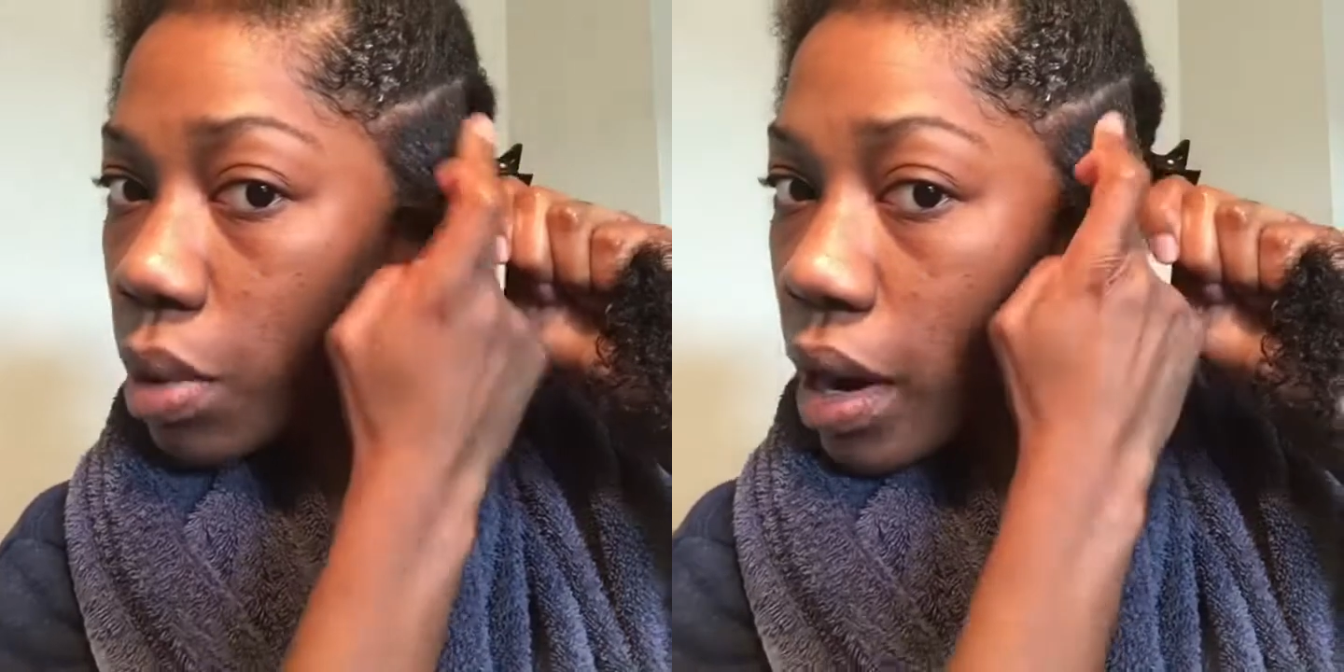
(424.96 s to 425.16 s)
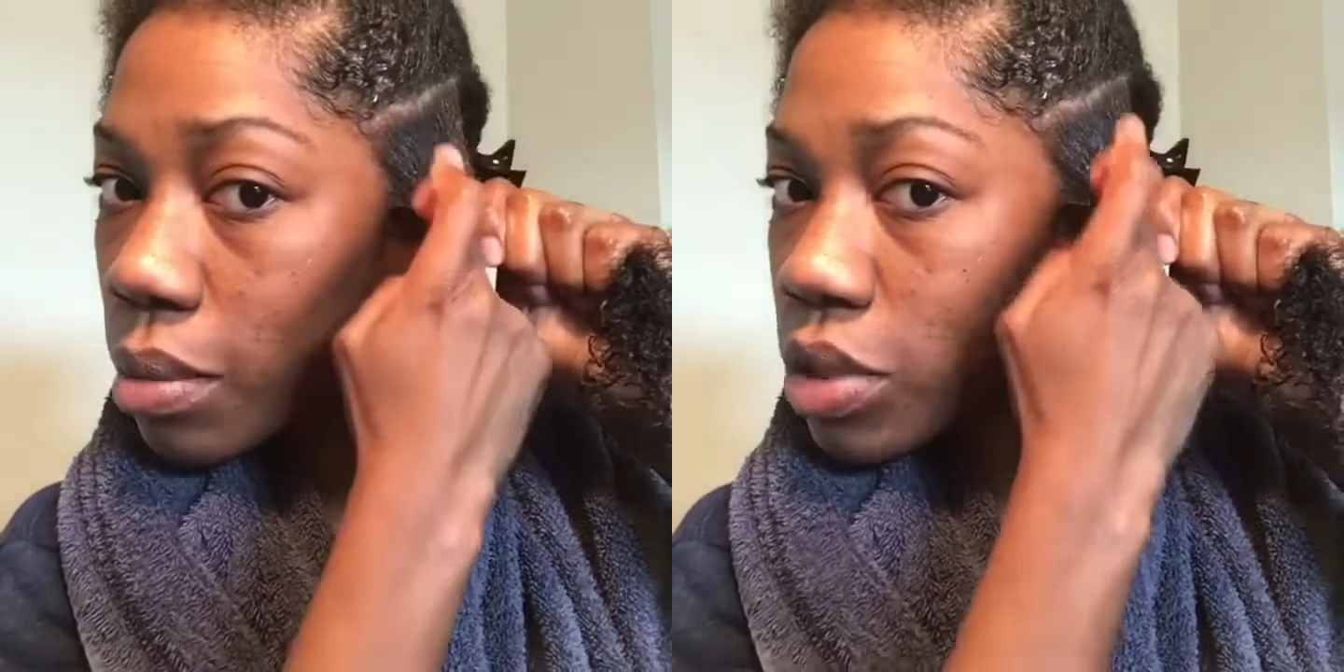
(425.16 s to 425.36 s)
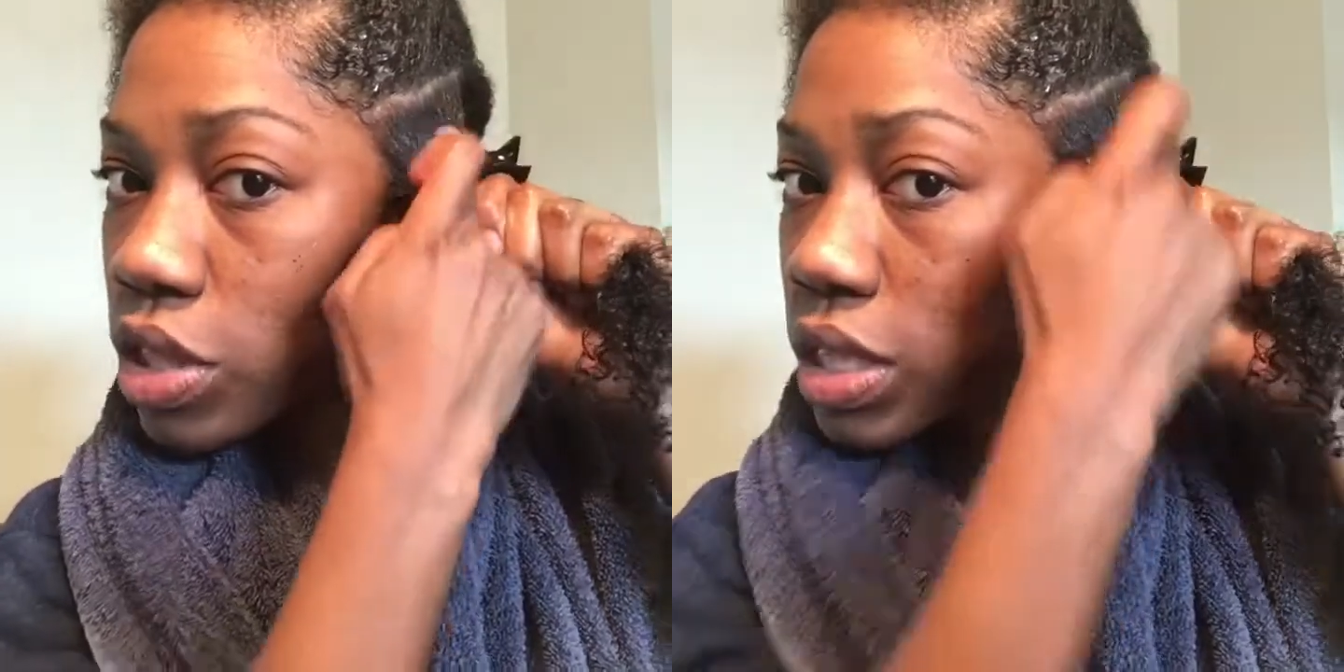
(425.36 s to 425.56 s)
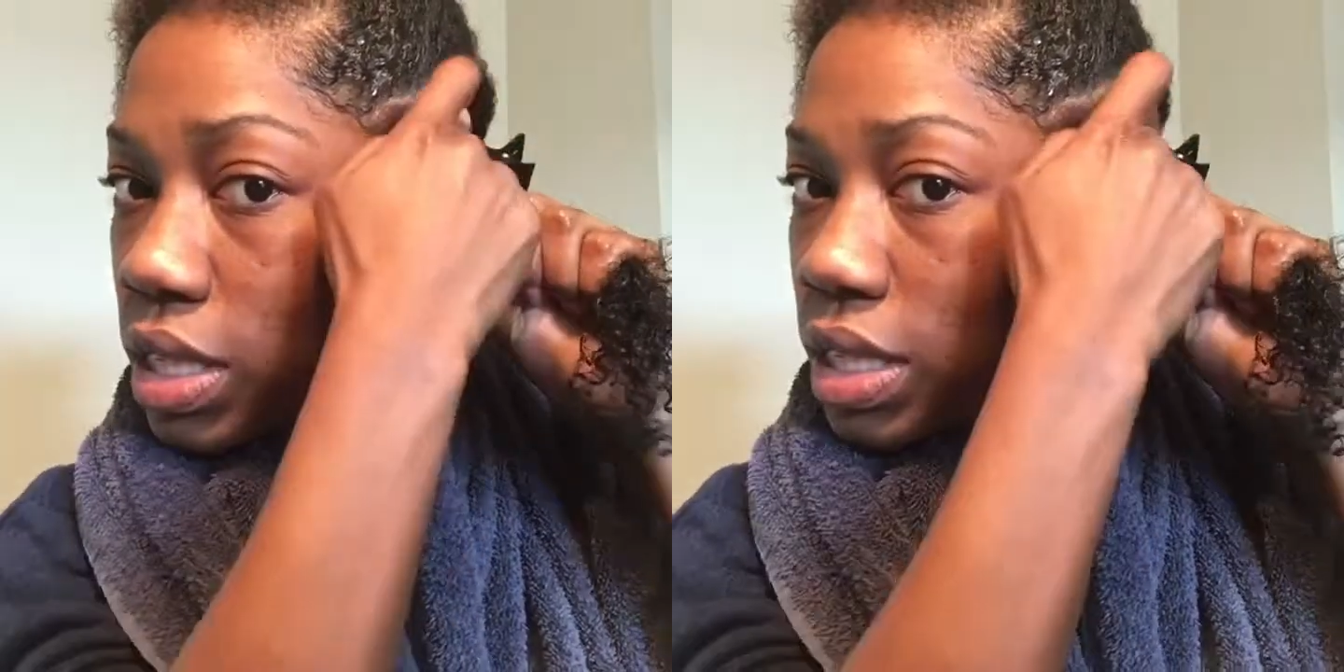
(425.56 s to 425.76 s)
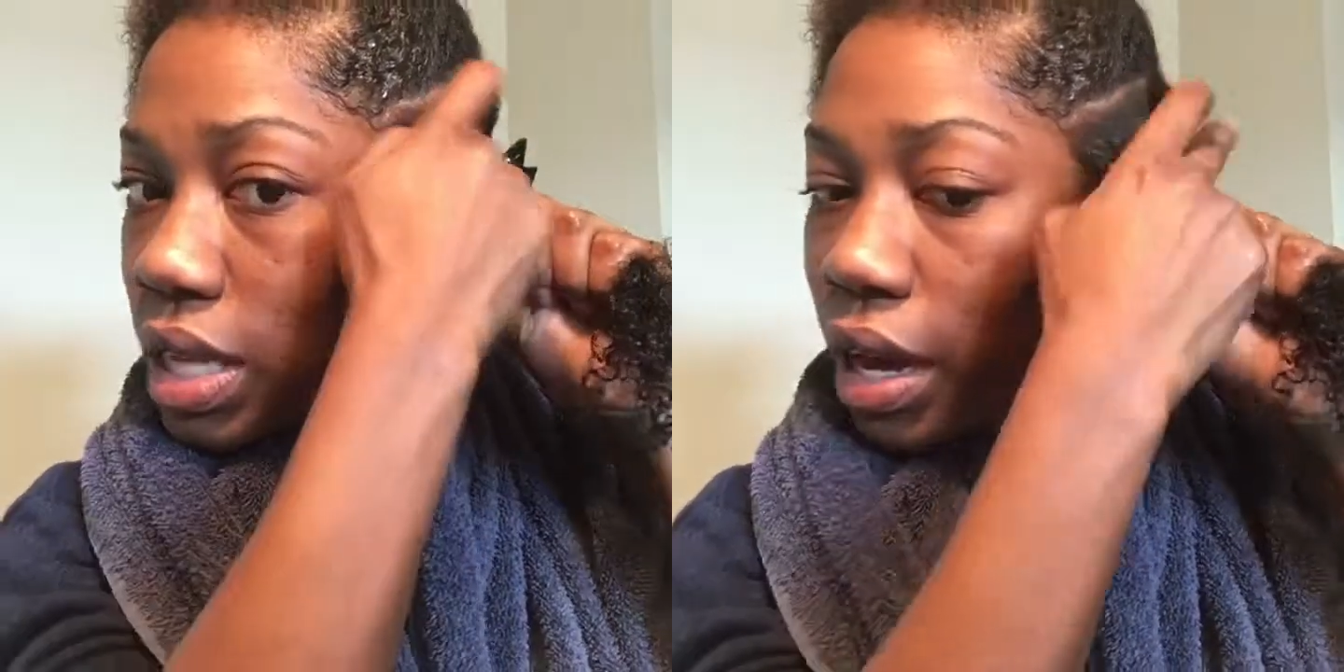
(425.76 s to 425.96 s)
part, but
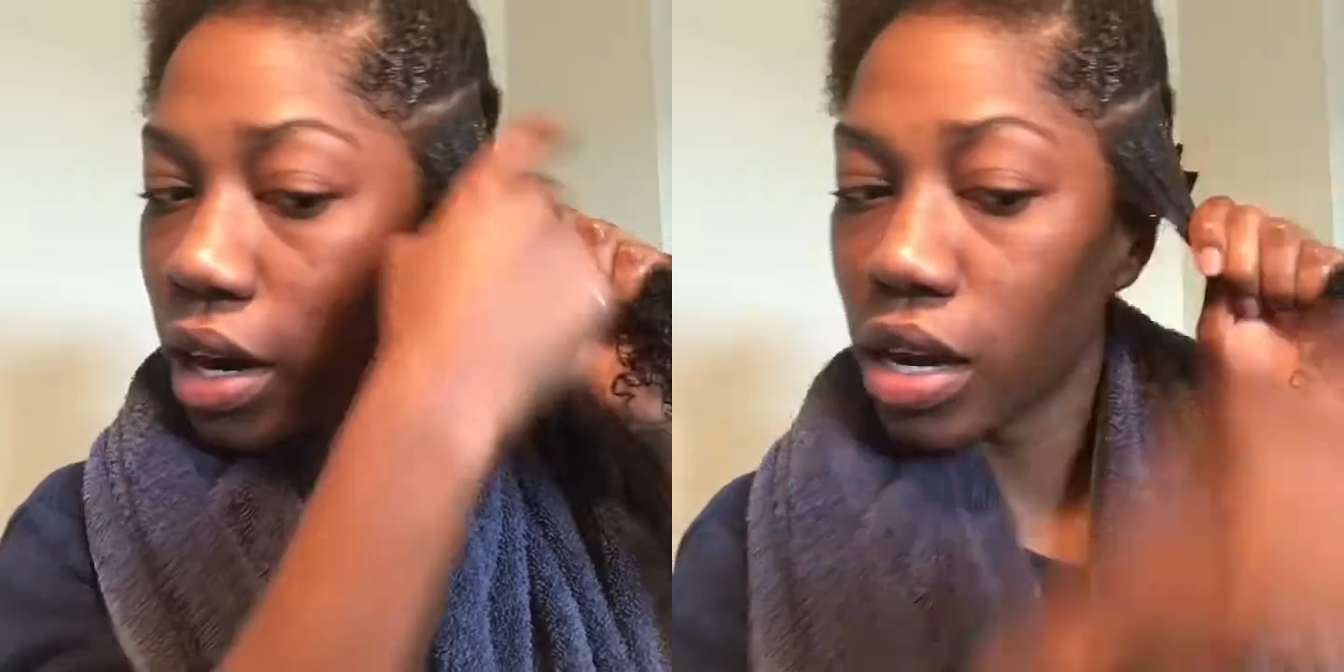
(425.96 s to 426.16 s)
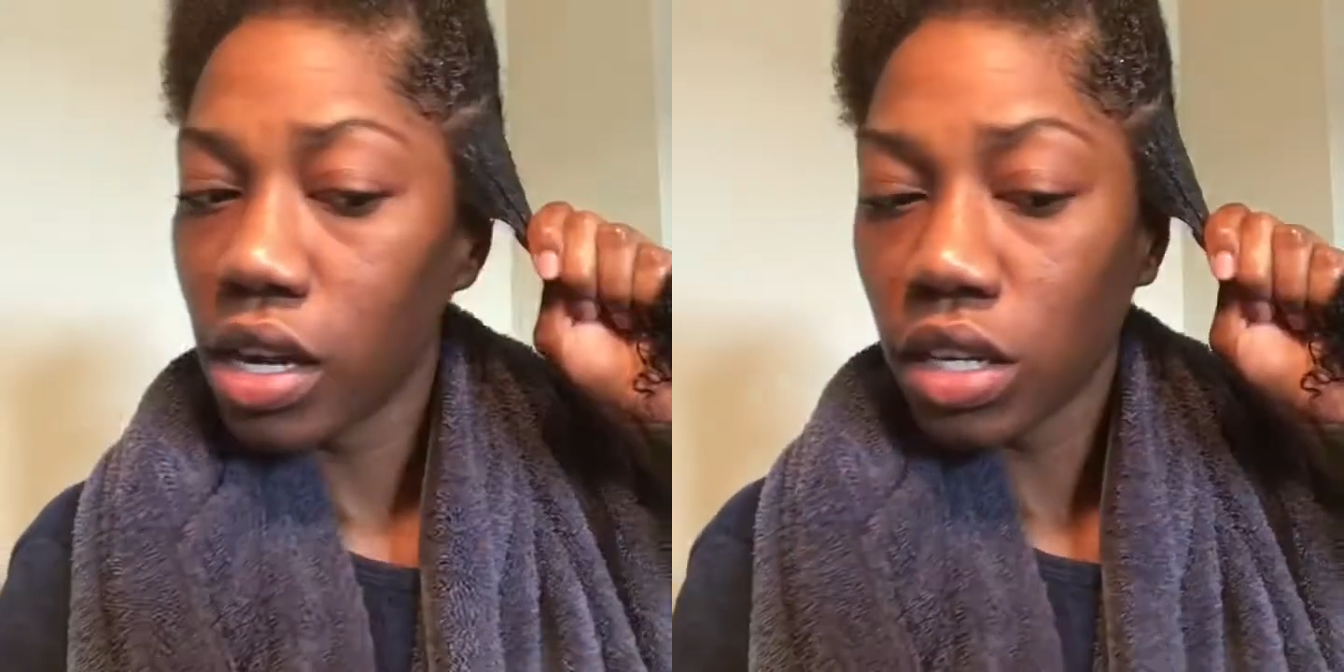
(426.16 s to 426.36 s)
just this hair